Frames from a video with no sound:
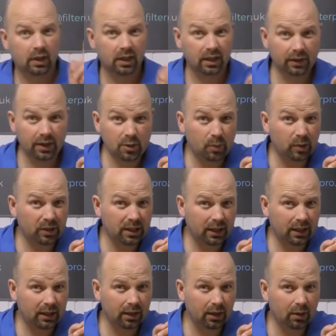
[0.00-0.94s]
This
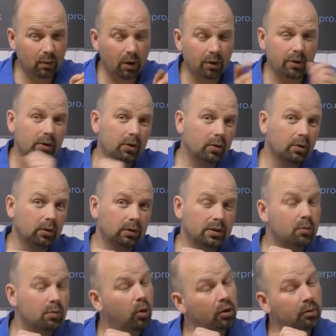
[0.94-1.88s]
particular one
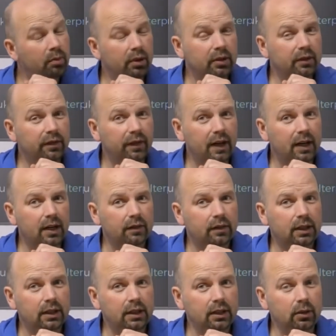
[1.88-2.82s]
holds 1.5
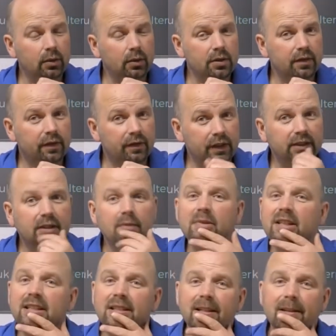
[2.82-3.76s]
kilos of filter
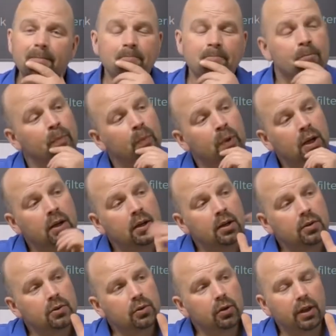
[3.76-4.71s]
media,
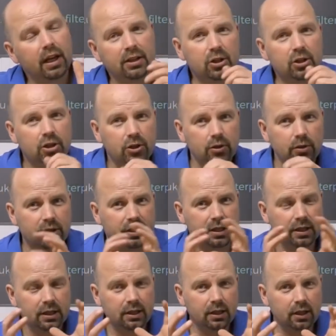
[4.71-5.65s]
so that should
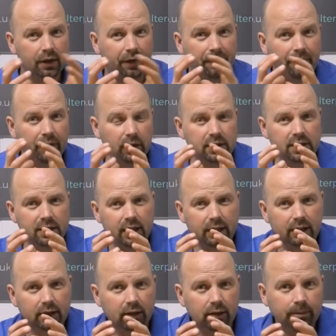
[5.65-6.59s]
see a full
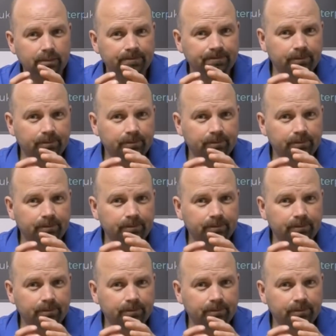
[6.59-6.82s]
cycle.